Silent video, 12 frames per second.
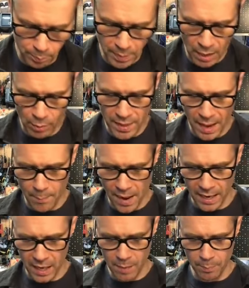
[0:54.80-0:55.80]
power that
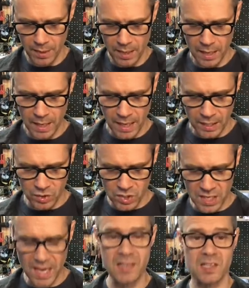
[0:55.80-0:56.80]
back up, and you'll
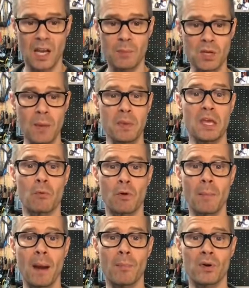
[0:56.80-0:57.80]
see as it comes up, it
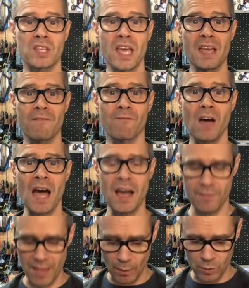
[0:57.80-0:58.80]
remembers, hey,
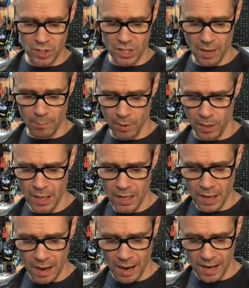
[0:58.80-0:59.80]
five, that was the number.
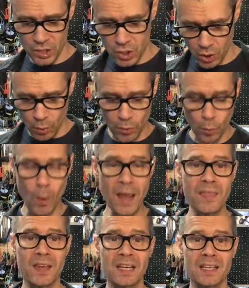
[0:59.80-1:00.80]
Uh, so the way that